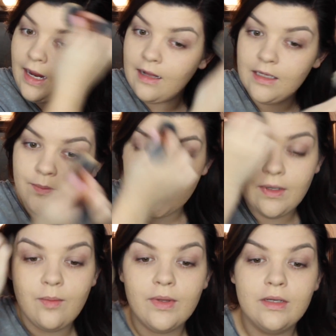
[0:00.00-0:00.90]
I like
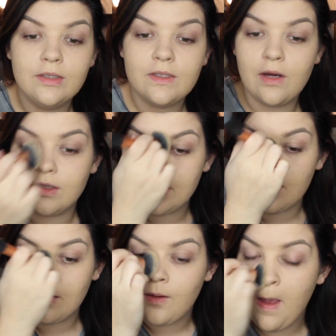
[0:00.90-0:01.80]
beauty blenders
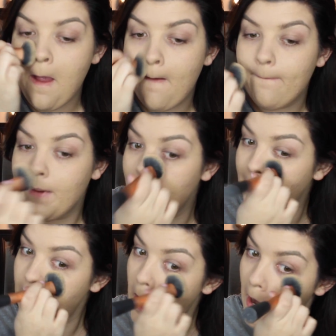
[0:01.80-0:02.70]
also,
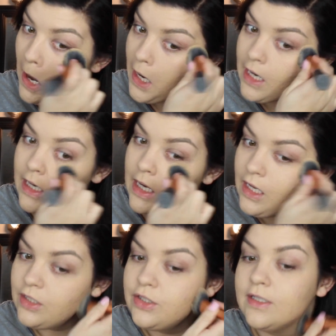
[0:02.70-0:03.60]
but
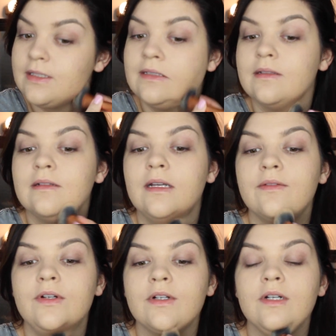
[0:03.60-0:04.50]
I just
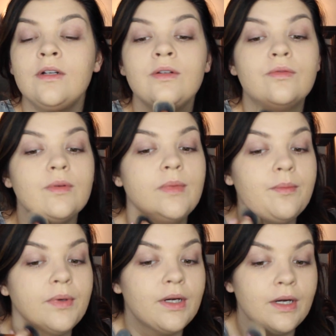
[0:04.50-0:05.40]
never
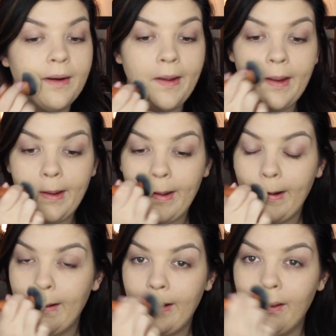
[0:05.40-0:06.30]
remember
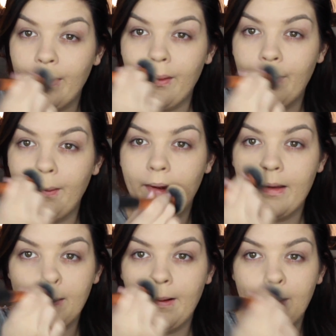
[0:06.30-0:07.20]
to
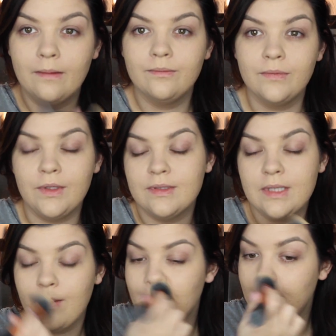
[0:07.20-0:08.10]
use
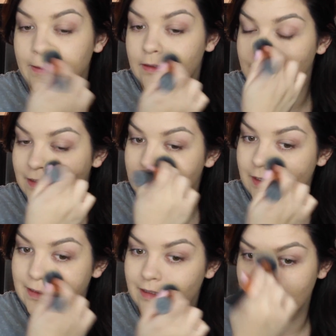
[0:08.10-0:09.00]
them. It's
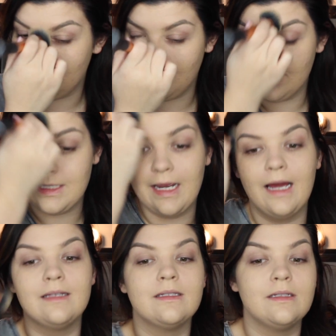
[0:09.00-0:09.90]
just a
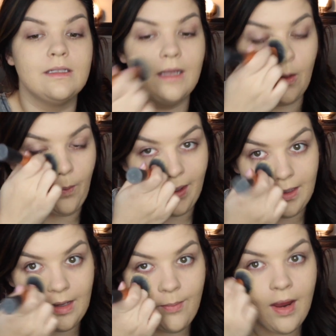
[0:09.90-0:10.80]
task to like wet
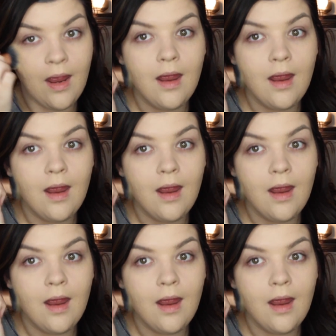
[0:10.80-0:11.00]
them